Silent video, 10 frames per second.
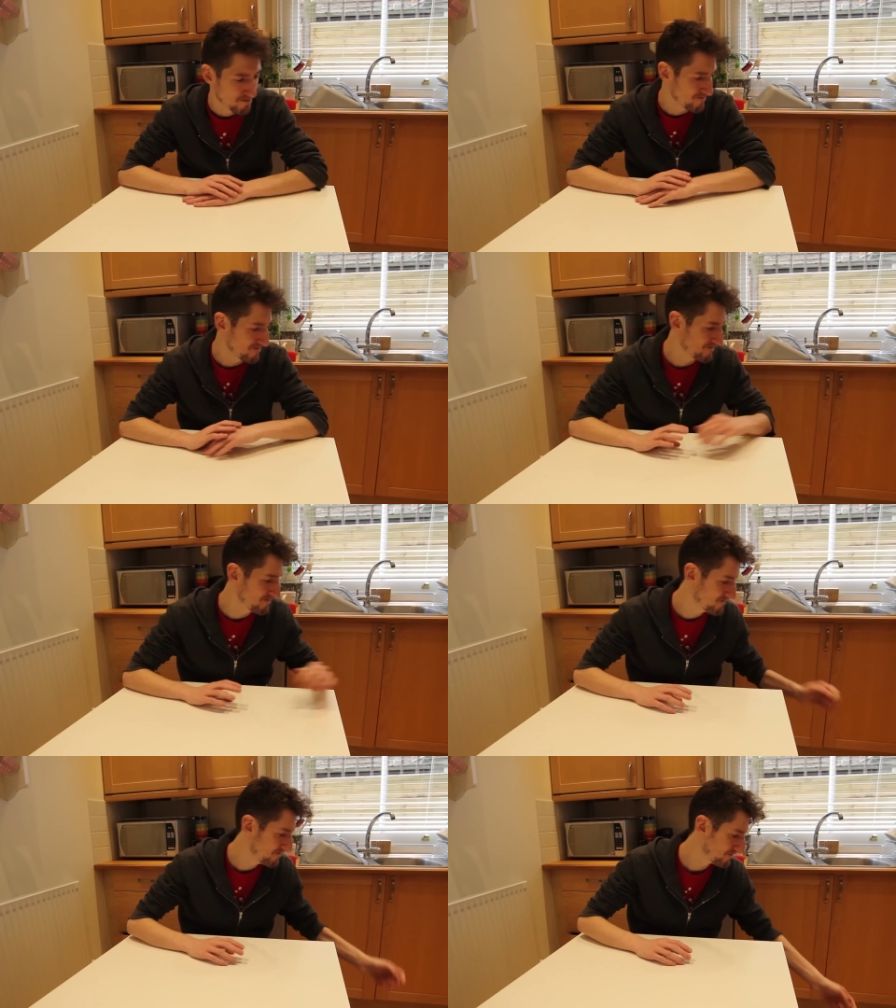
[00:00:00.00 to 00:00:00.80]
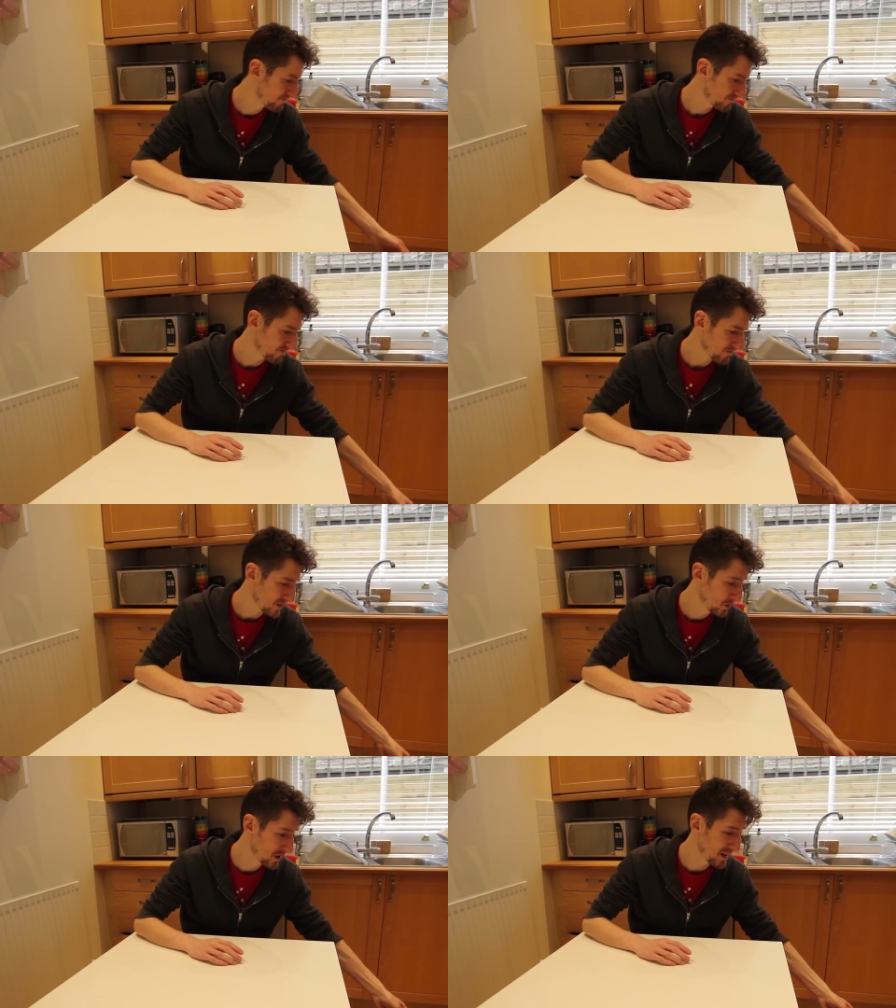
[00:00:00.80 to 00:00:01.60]
Hmm.
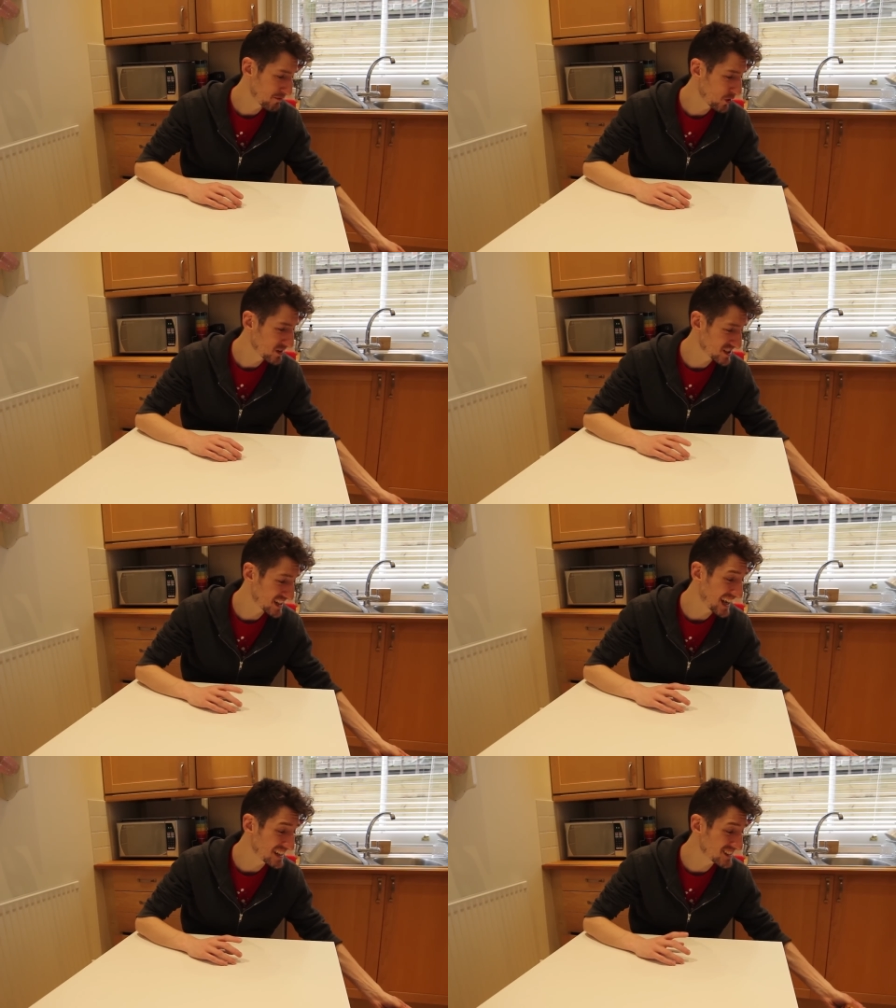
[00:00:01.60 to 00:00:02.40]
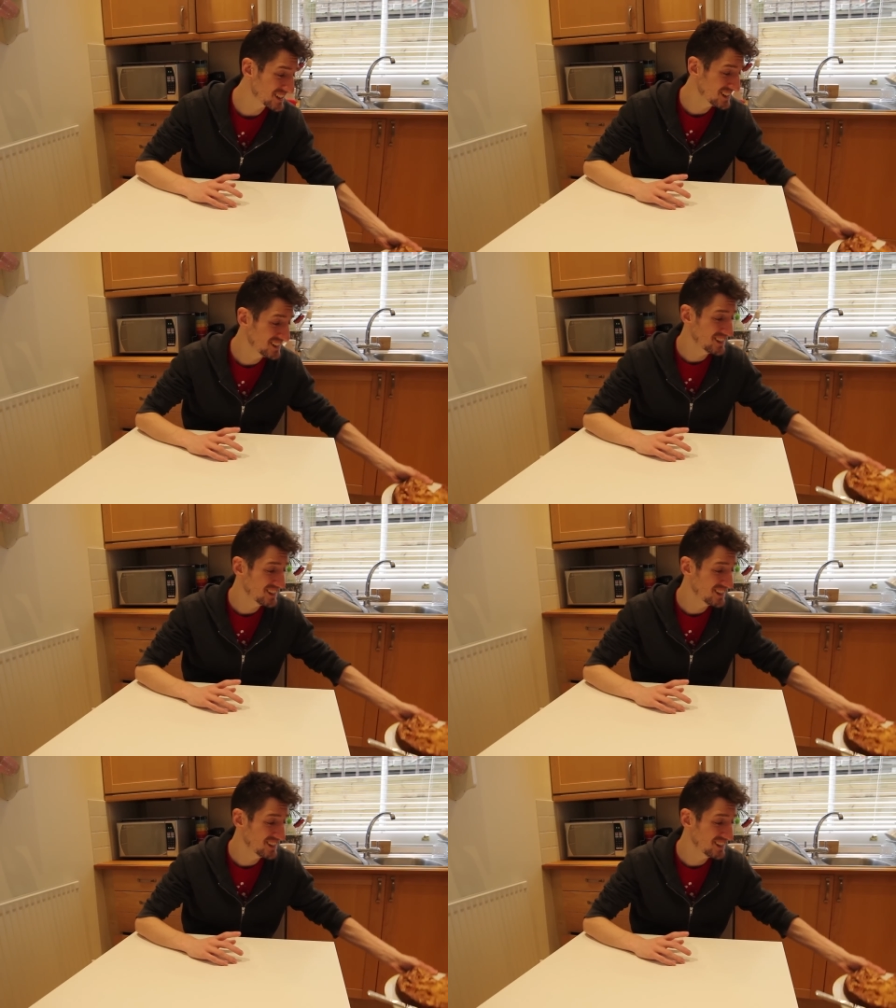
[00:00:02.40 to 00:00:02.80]
Well, I mean, I've got this cake.